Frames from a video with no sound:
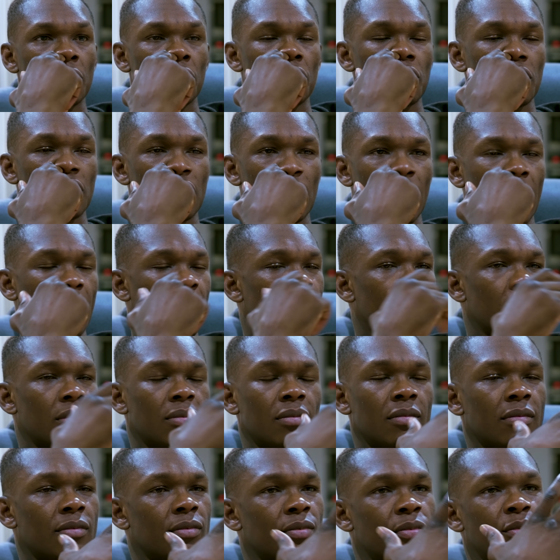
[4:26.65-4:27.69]
It's just like,
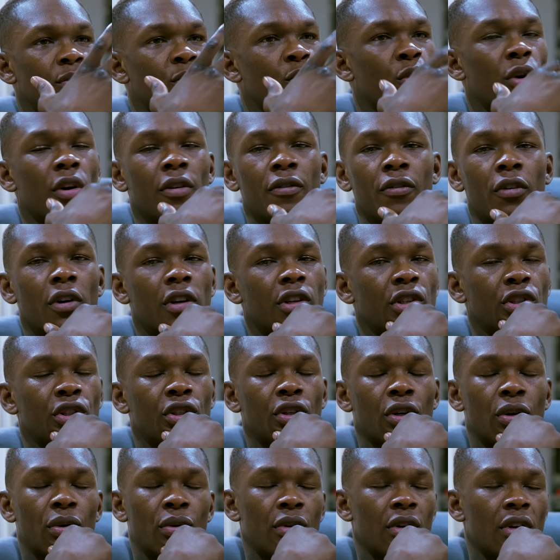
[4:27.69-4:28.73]
what a fucking
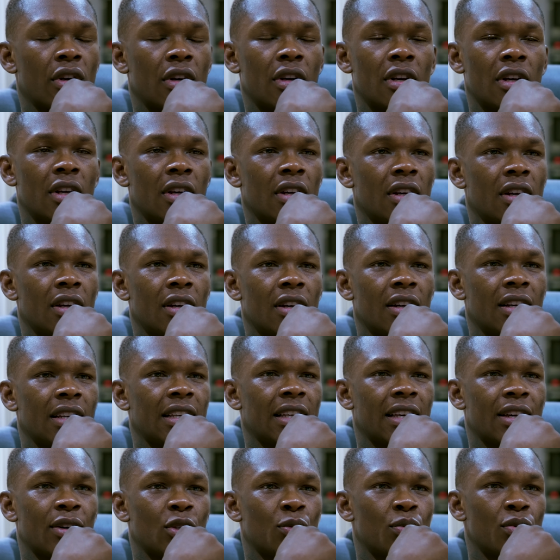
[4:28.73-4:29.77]
show.
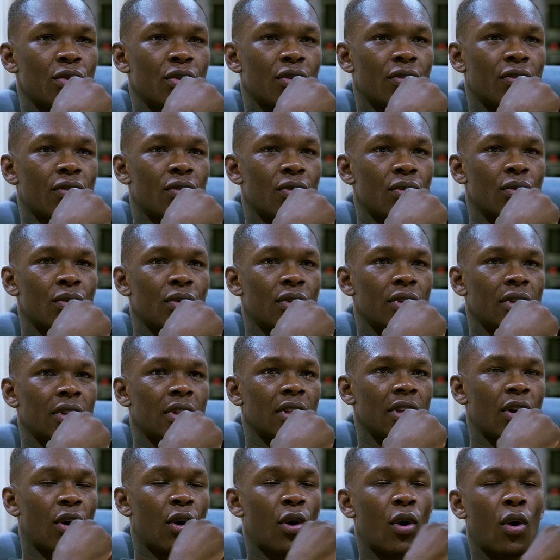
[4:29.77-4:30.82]
Yeah, it was beautiful.
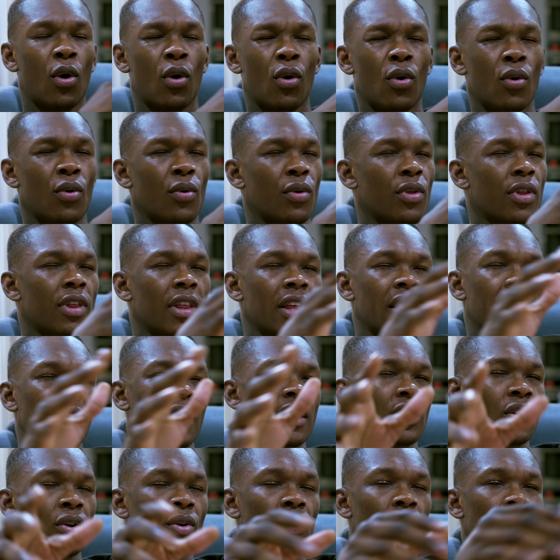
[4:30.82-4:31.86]
The whole thing
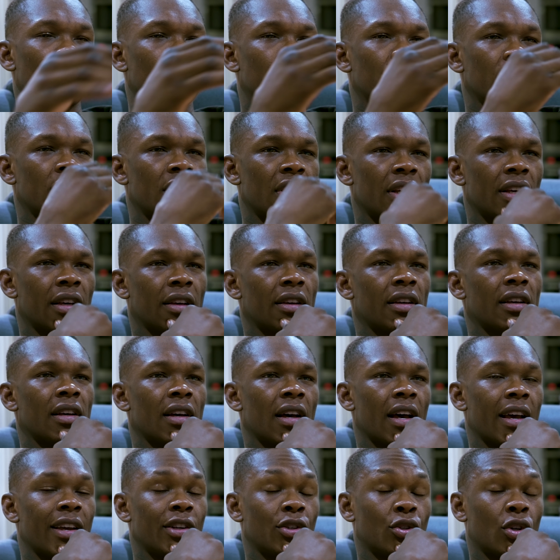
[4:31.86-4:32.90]
as a whole. Yeah,
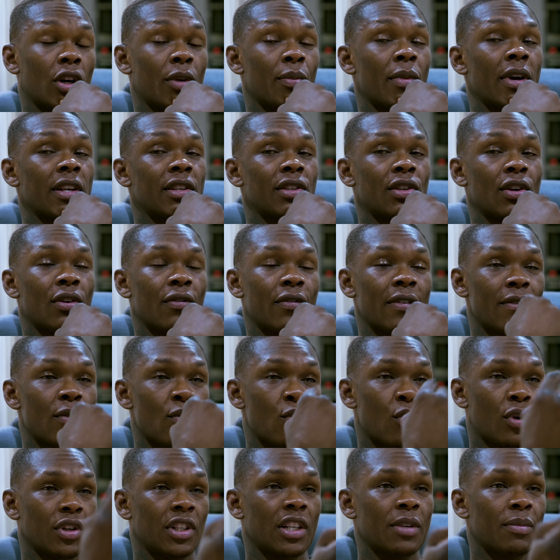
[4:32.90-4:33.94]
I enjoyed myself.
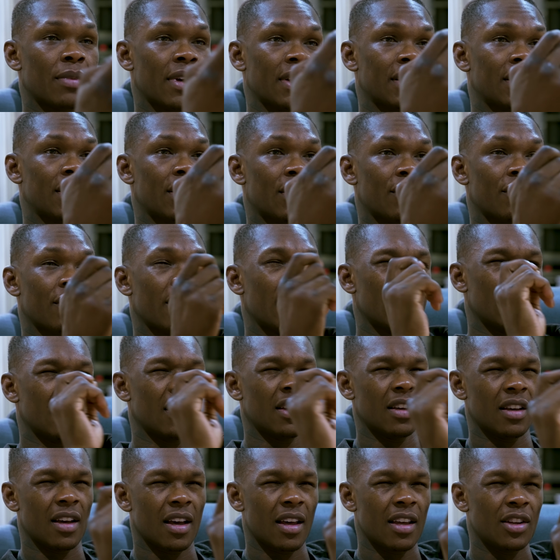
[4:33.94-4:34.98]
Even watching myself,
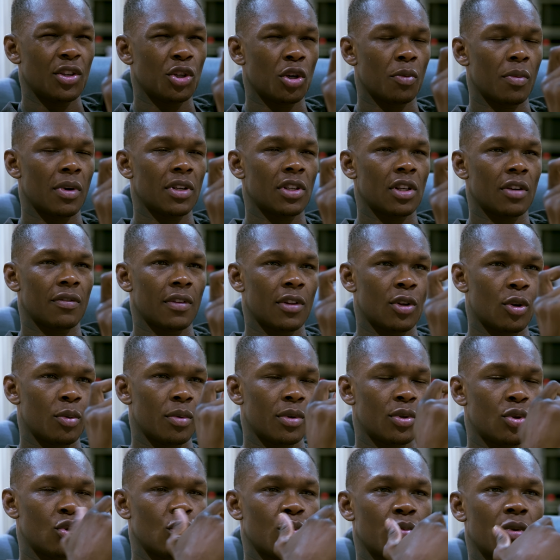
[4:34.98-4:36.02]
I enjoyed myself a little
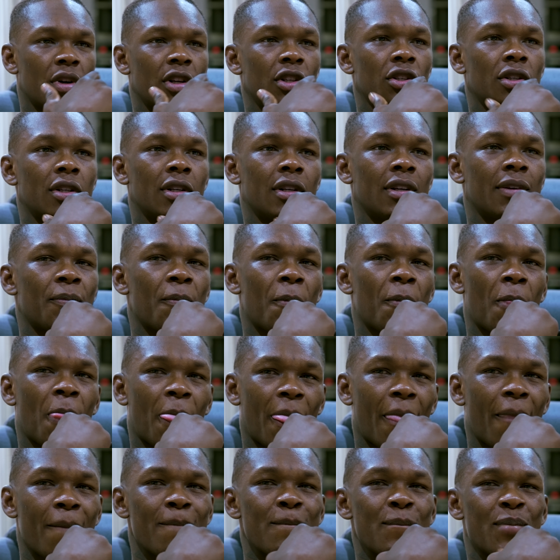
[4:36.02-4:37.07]
bit too much.
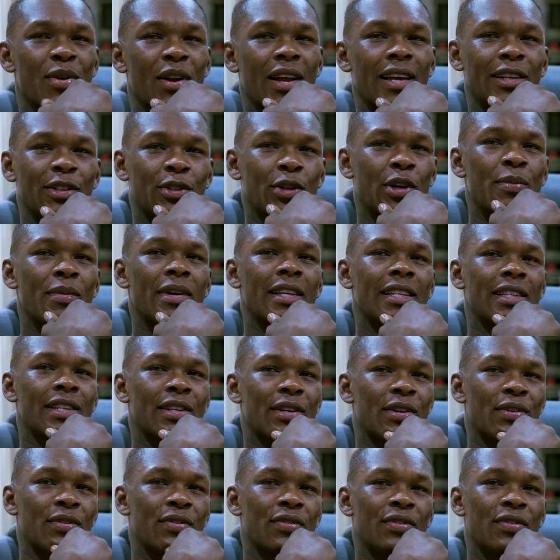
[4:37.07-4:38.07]
But I enjoyed myself.